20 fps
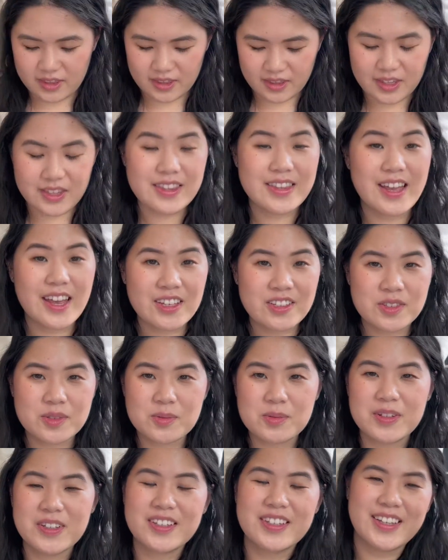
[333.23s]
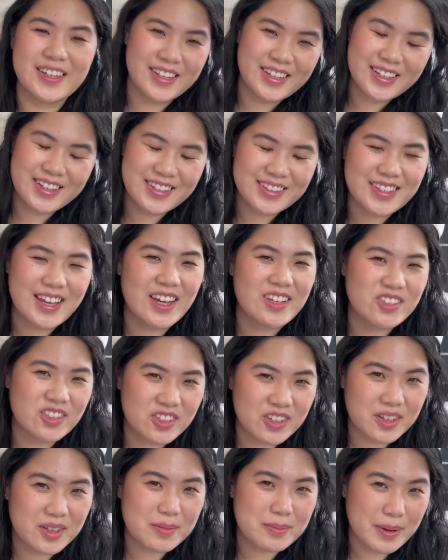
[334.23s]
The next one is
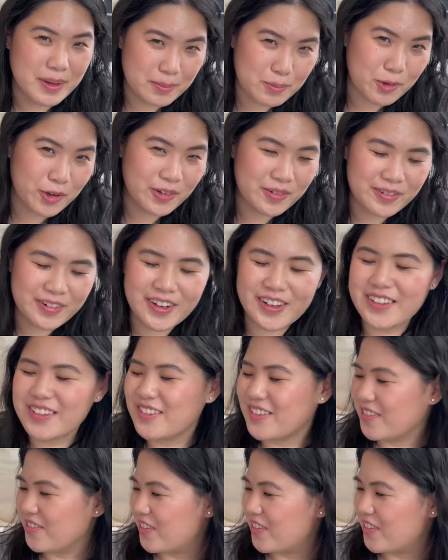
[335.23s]
actually my boyfriend's,